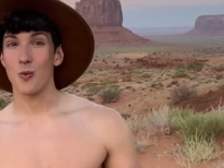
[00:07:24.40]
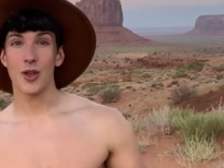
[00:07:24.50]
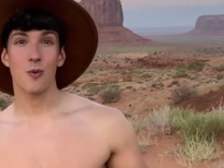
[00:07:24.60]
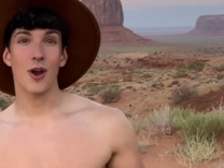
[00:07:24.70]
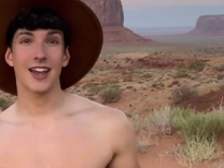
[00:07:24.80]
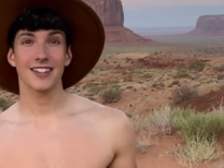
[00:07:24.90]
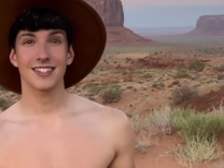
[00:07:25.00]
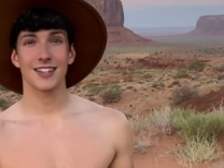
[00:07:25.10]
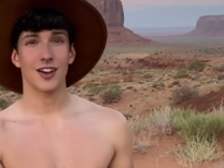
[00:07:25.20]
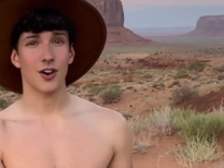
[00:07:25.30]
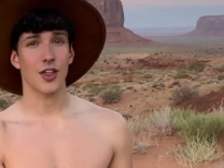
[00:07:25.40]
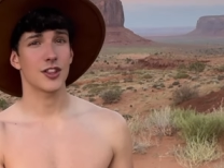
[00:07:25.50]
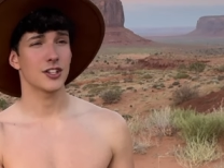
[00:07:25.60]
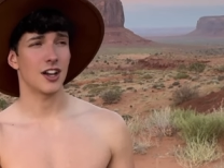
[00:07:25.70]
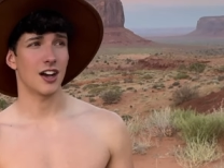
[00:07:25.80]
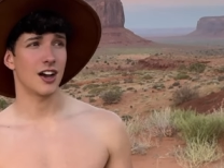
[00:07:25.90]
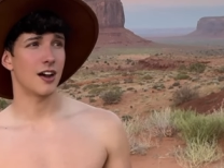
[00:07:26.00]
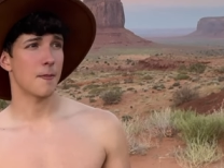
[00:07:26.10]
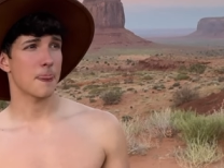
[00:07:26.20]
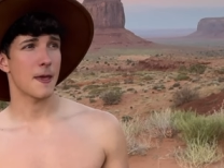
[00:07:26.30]
we went
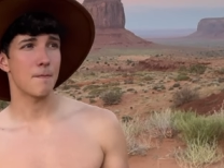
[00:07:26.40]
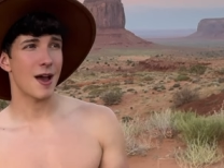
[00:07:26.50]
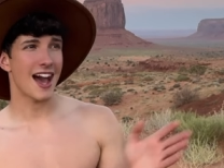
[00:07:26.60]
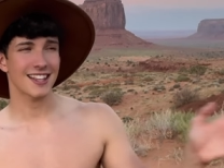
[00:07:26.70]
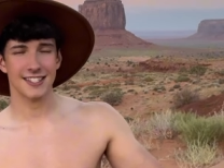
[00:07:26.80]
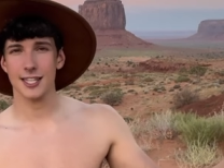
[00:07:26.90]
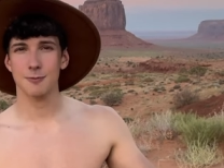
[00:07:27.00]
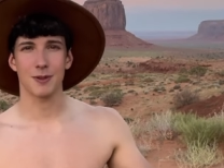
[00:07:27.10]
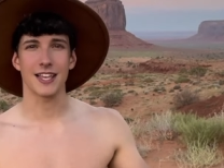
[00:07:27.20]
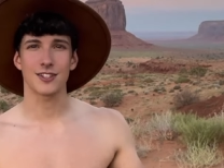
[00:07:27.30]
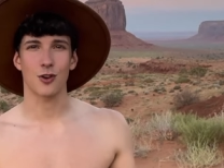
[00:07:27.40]
um, and passed this place